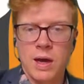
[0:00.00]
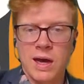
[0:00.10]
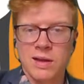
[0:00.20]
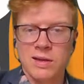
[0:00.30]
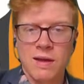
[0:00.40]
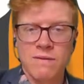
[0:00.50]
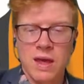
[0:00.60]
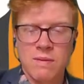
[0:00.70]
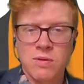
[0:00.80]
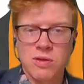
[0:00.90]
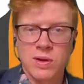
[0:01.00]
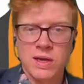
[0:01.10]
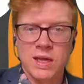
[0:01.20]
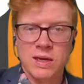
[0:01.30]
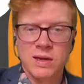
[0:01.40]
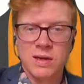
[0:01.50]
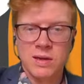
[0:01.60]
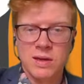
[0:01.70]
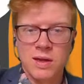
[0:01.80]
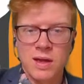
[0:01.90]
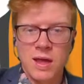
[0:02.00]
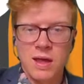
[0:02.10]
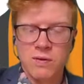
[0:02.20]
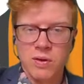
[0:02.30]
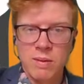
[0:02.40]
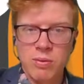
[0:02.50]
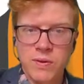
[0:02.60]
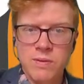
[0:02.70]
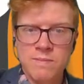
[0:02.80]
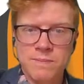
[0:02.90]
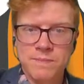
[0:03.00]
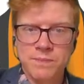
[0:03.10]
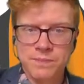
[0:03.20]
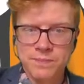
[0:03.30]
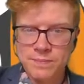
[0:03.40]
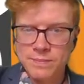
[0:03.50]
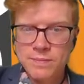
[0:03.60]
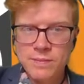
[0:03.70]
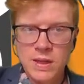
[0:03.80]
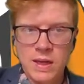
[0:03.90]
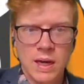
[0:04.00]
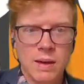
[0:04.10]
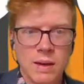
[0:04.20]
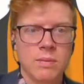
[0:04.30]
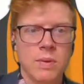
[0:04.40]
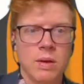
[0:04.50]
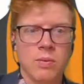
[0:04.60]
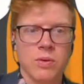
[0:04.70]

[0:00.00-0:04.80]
Love to have you join in if you're able to. We'll